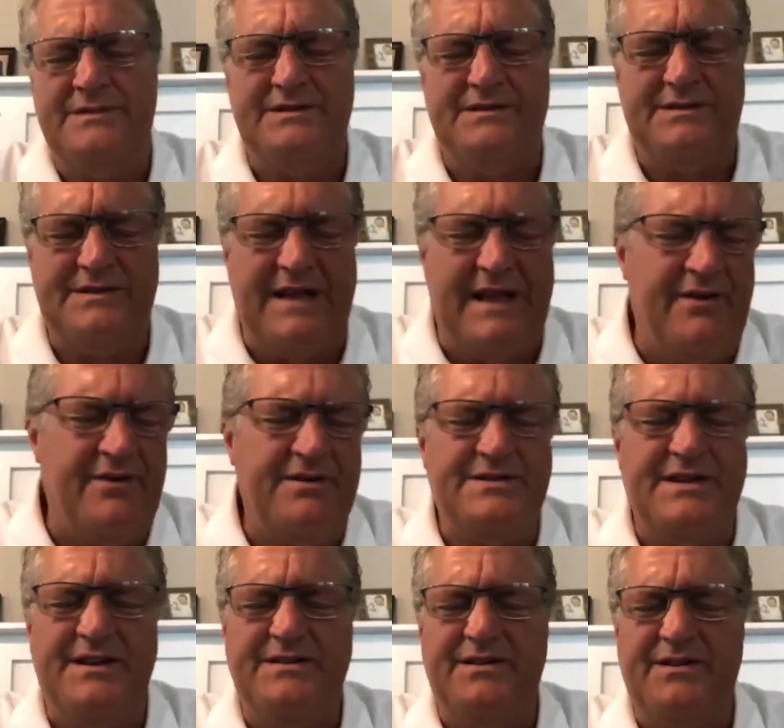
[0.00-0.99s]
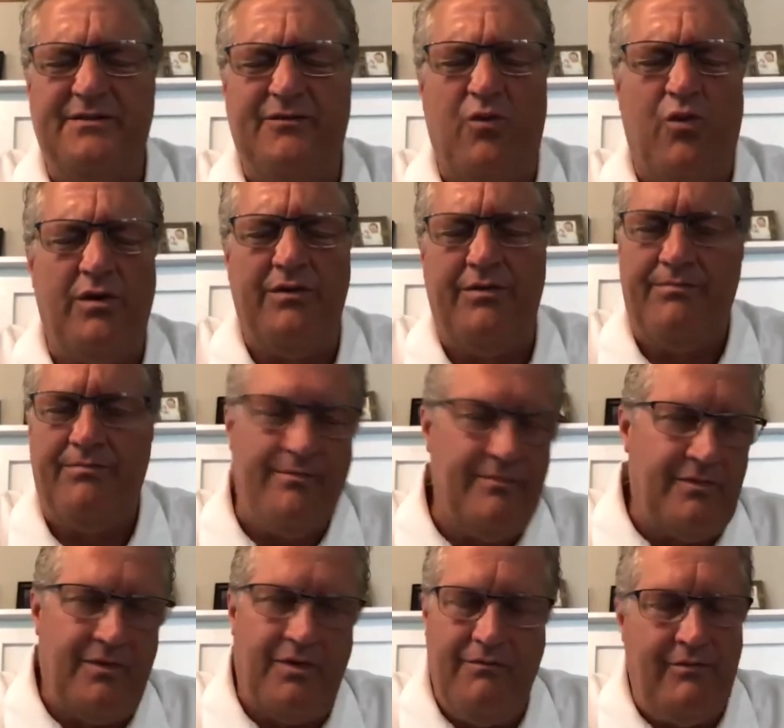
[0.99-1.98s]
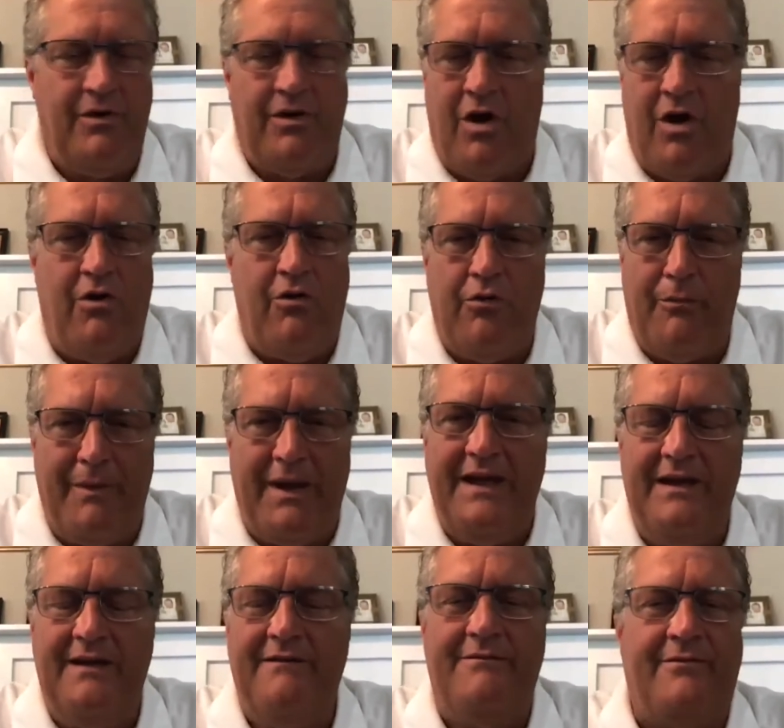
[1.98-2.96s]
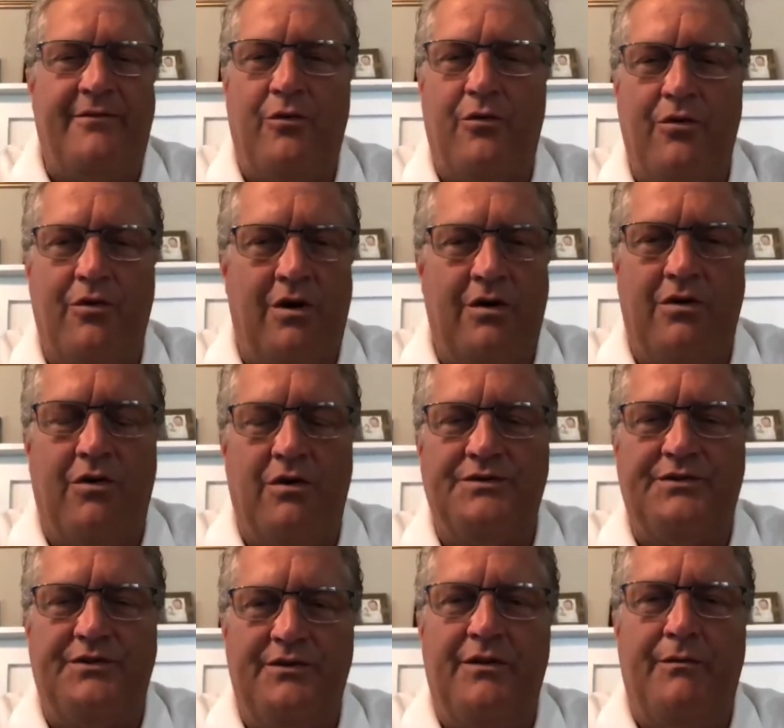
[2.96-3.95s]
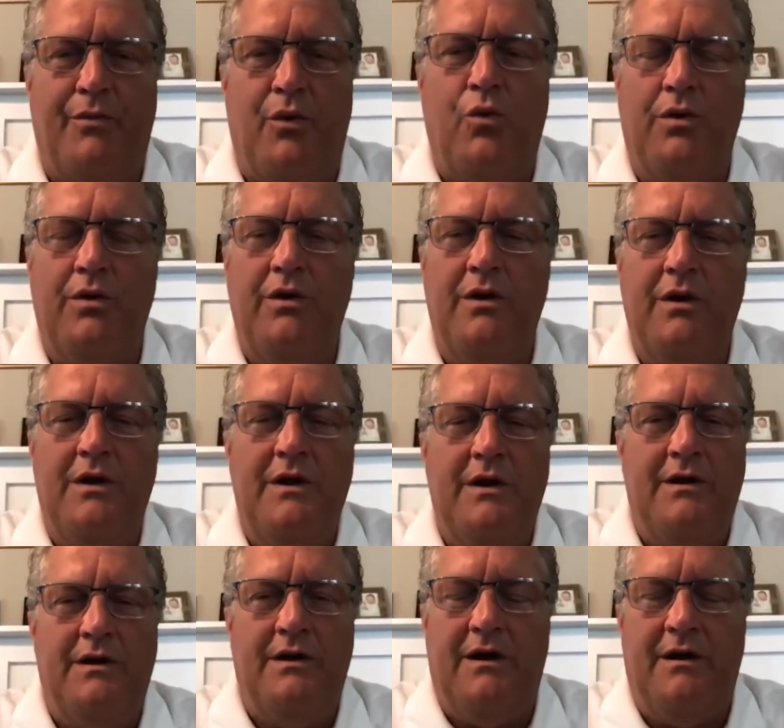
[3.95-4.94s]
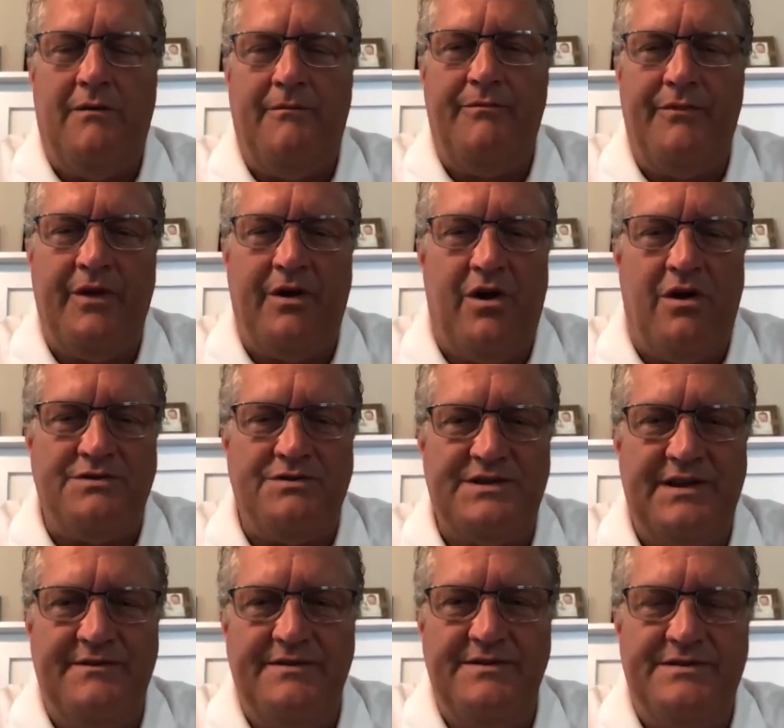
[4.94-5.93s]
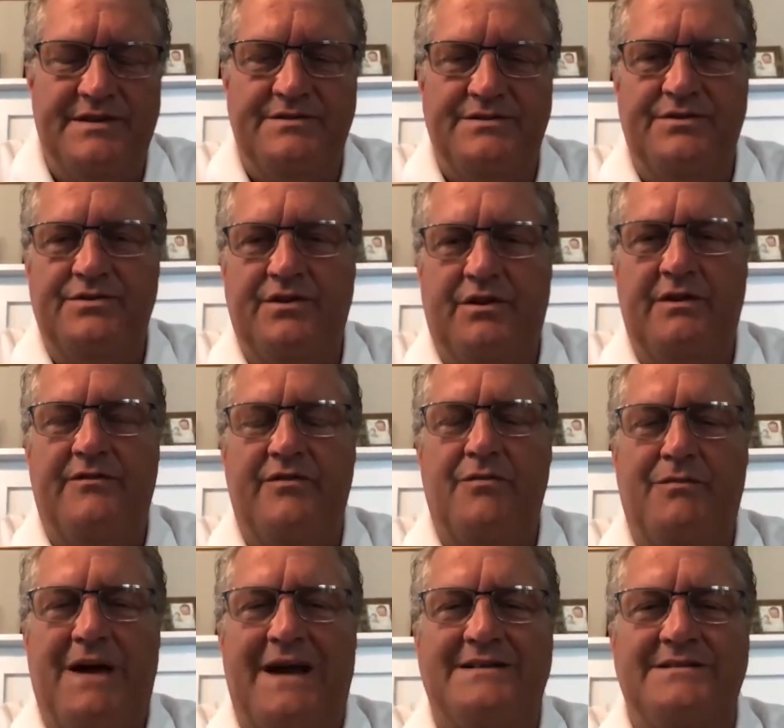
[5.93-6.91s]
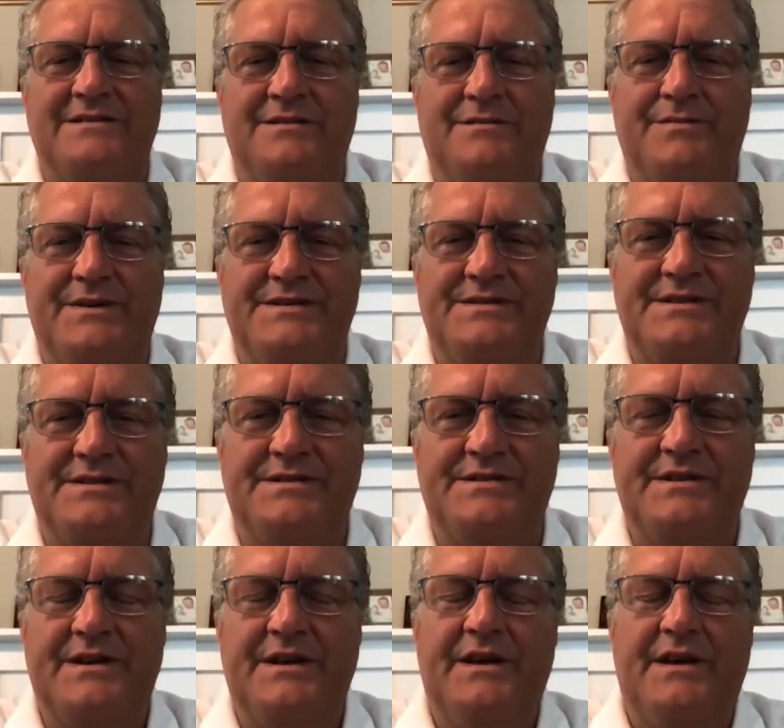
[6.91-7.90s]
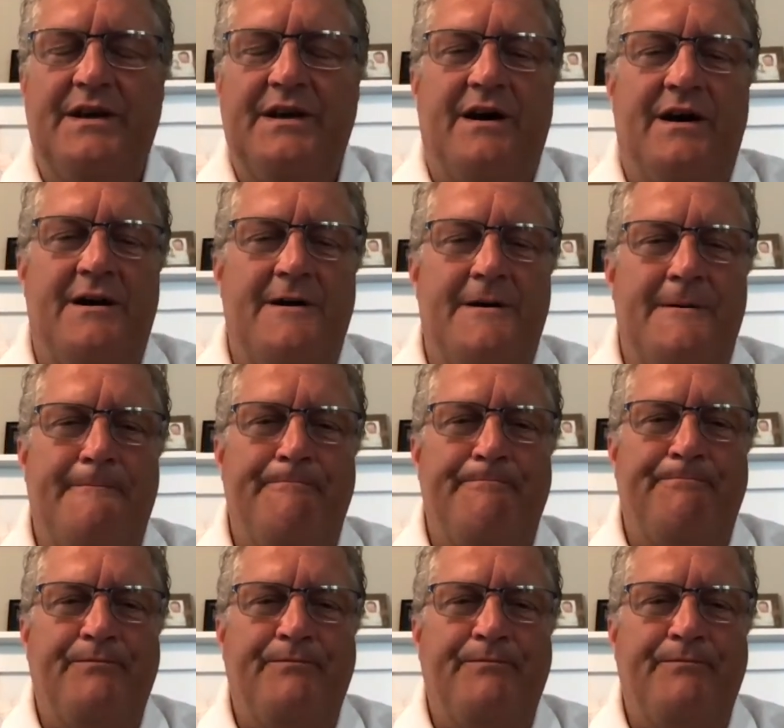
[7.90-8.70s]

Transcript: standardization of one call to make for across the board, the cost savings that you're delivering back to the business, and